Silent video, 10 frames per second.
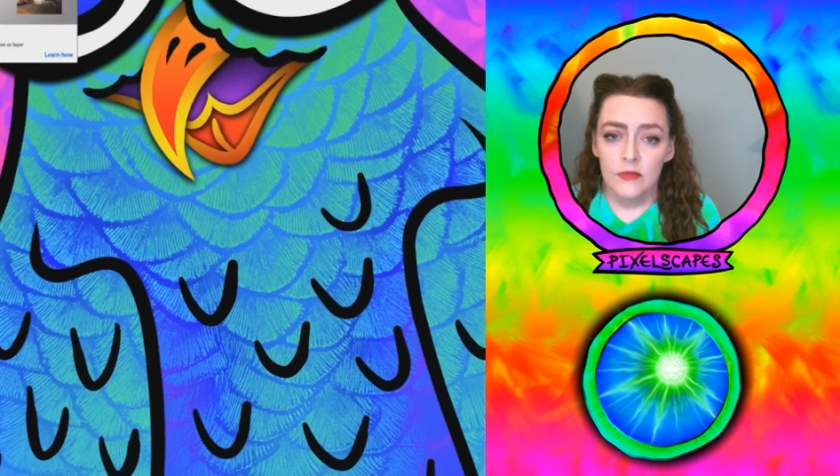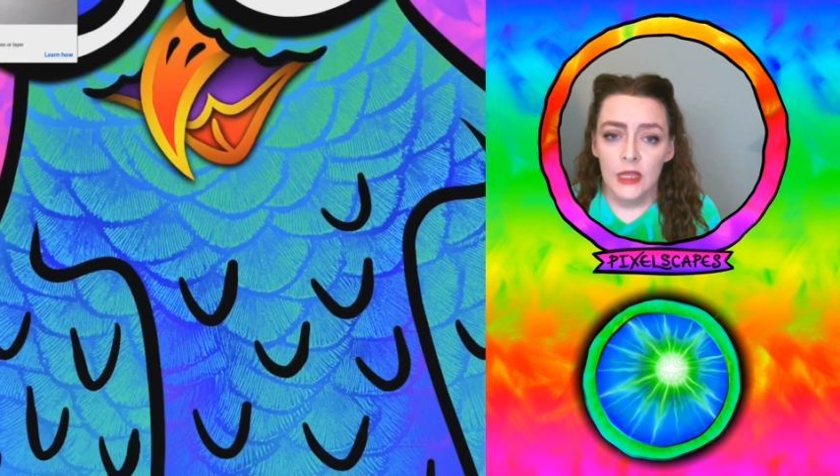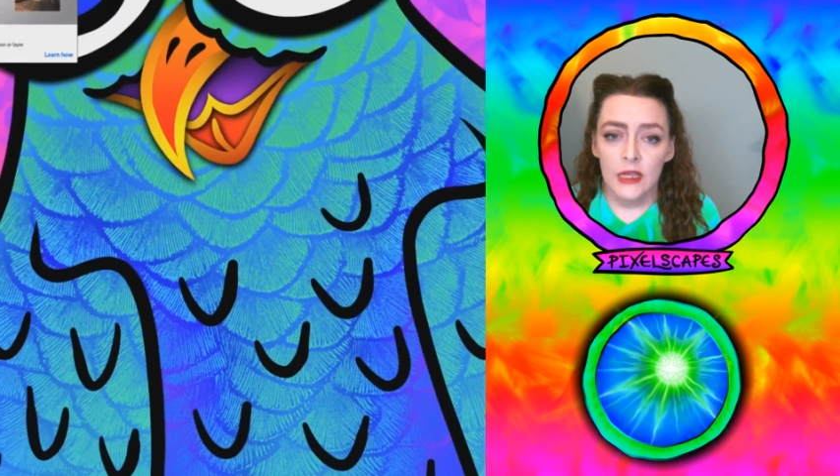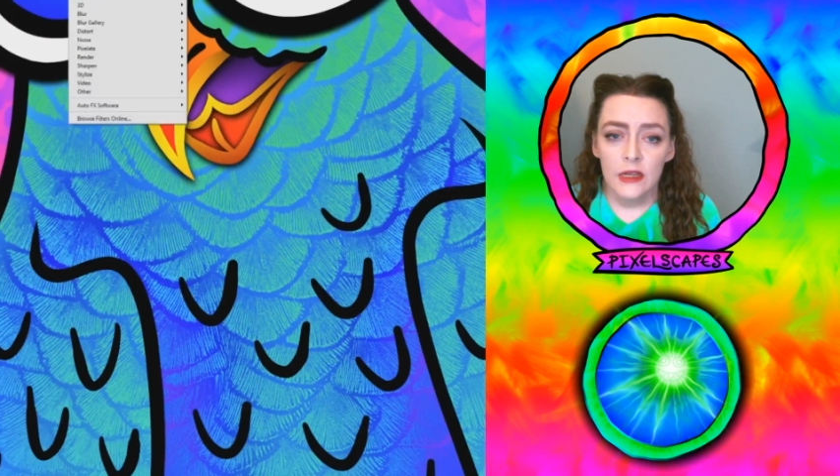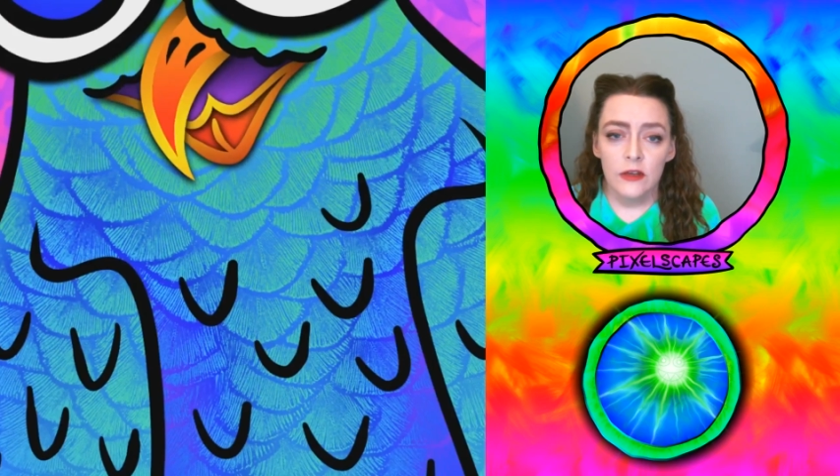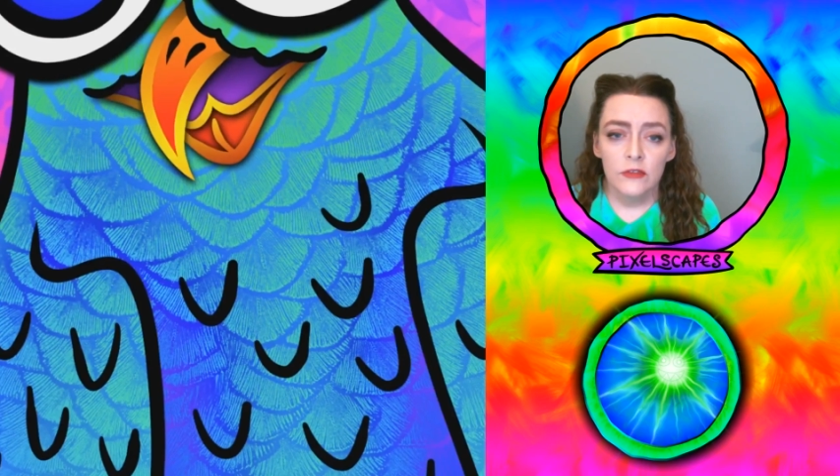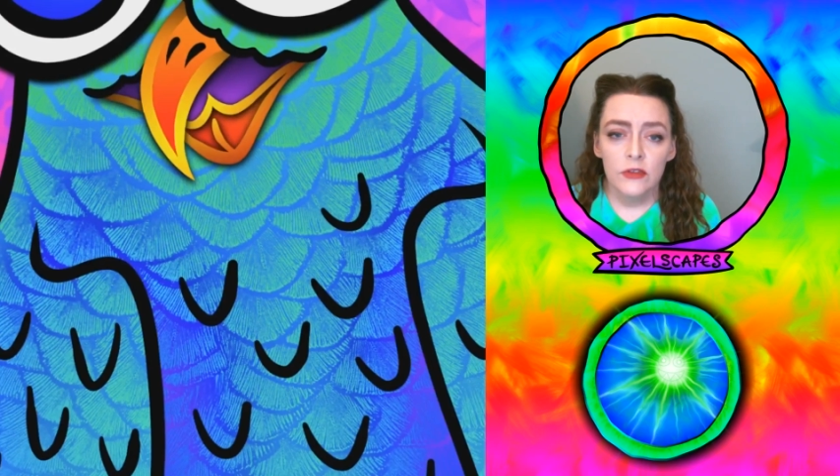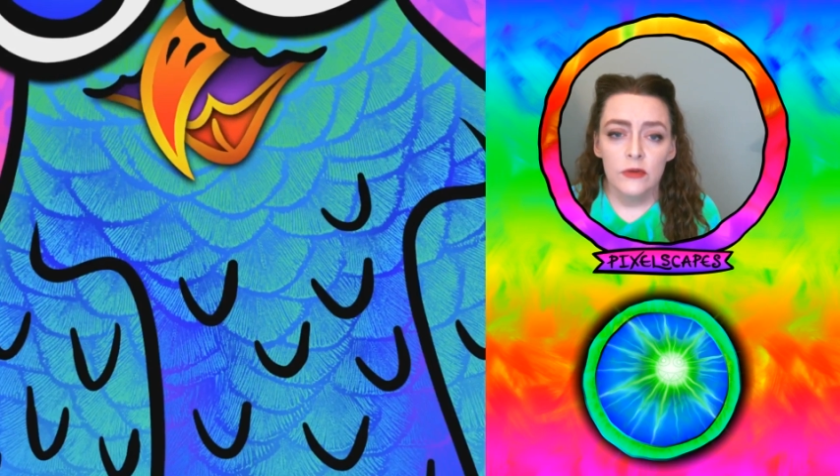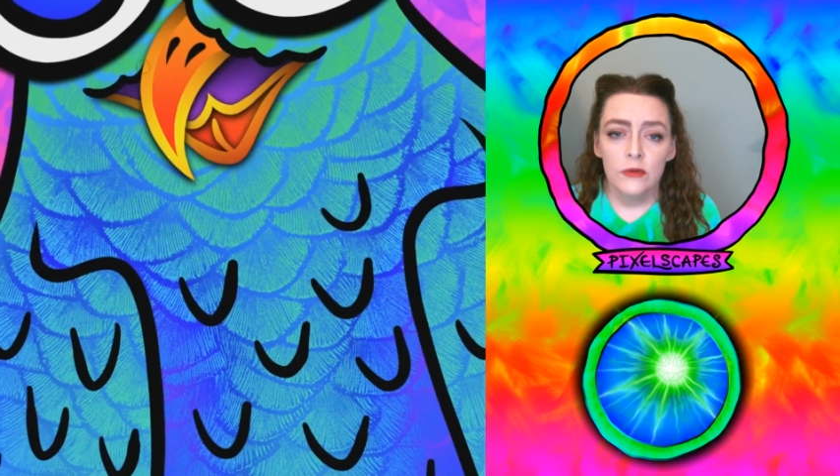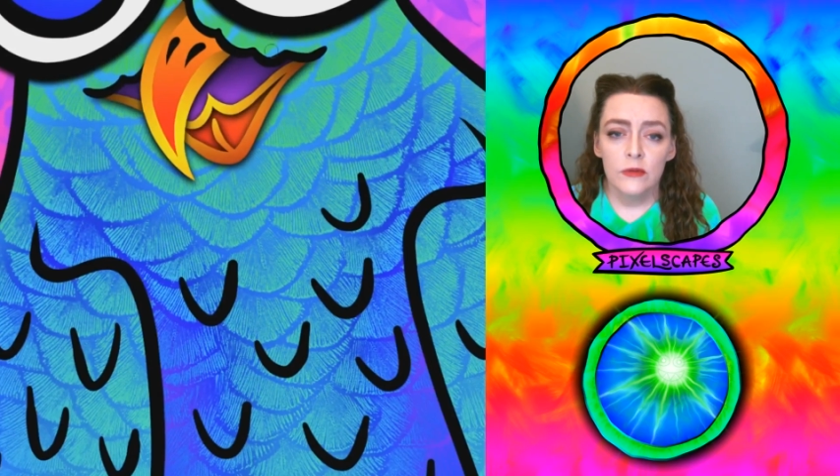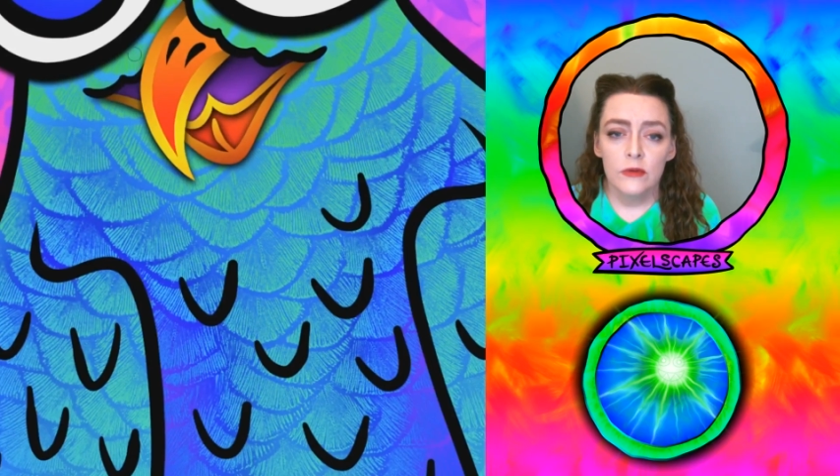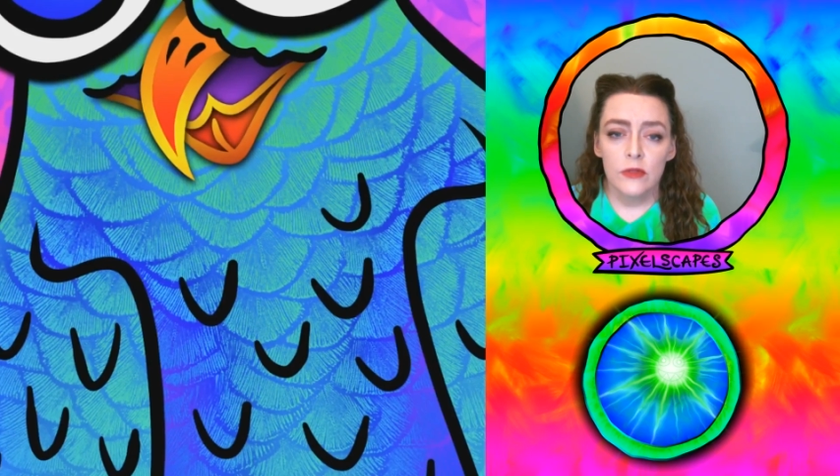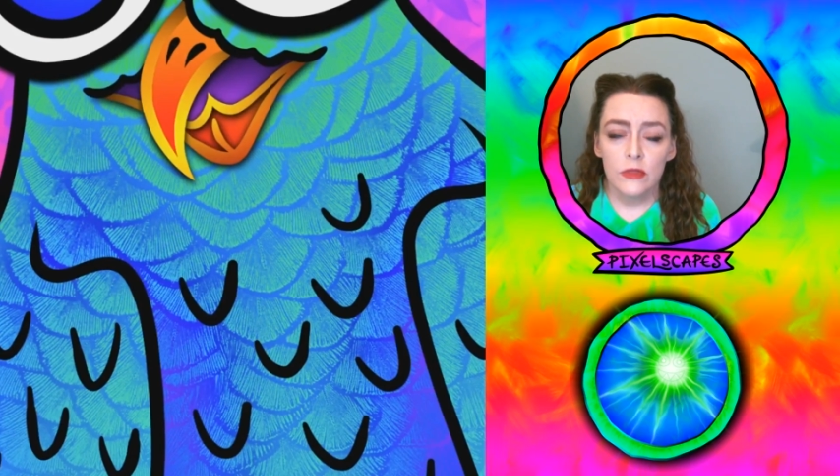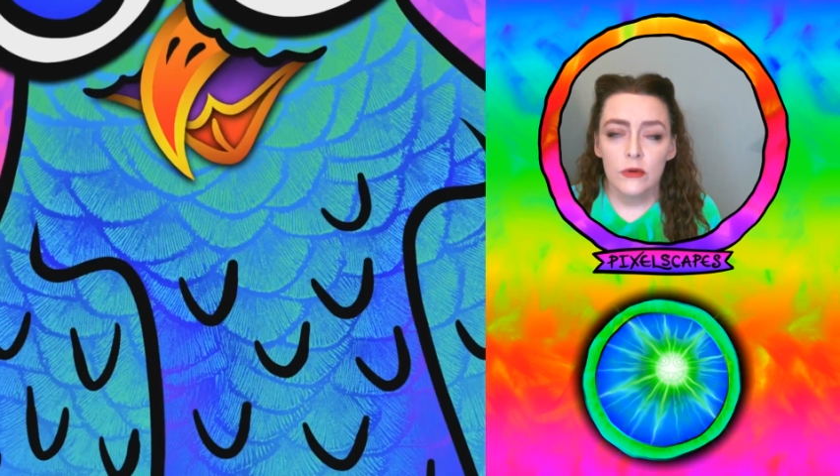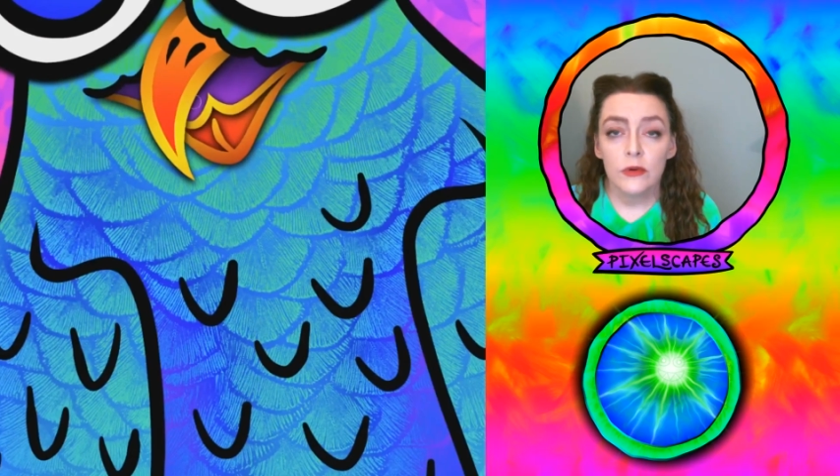And I go through
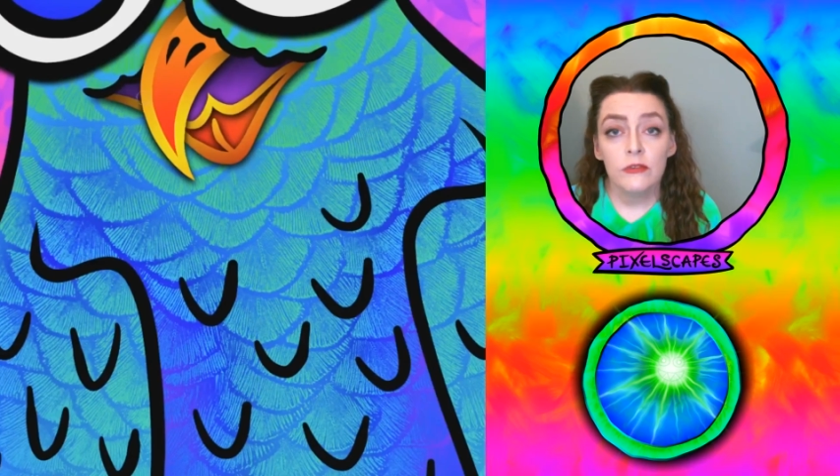a